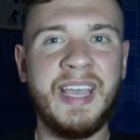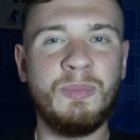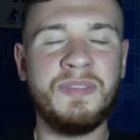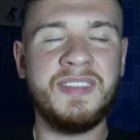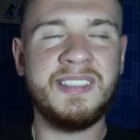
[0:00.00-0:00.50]

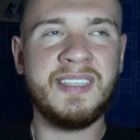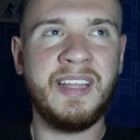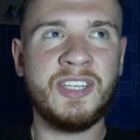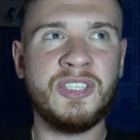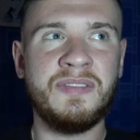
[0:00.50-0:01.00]
And with the
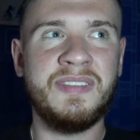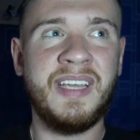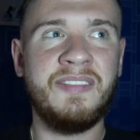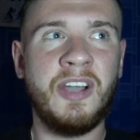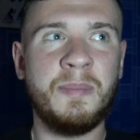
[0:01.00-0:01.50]
selection of
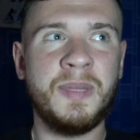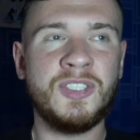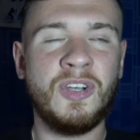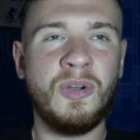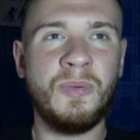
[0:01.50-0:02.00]
Davion
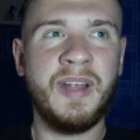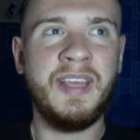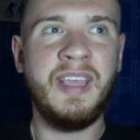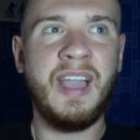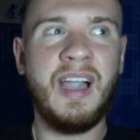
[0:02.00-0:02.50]
Mitchell
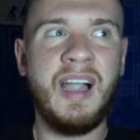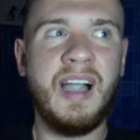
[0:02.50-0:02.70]
already,